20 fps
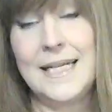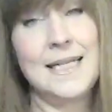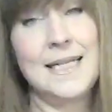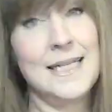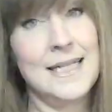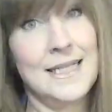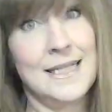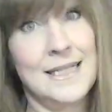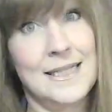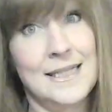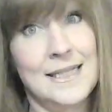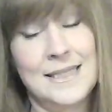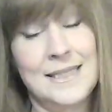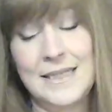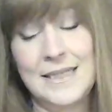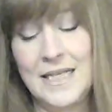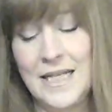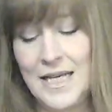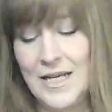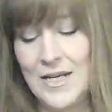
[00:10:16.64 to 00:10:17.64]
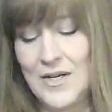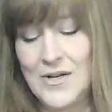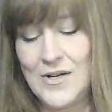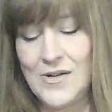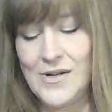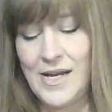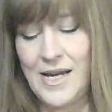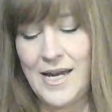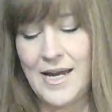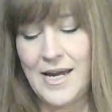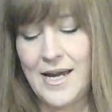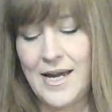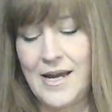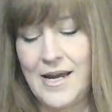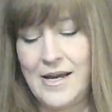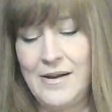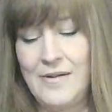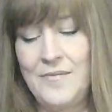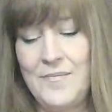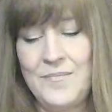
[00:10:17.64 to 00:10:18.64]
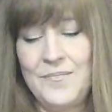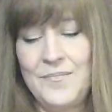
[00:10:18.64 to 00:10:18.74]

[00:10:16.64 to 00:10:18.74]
Huh. Okay.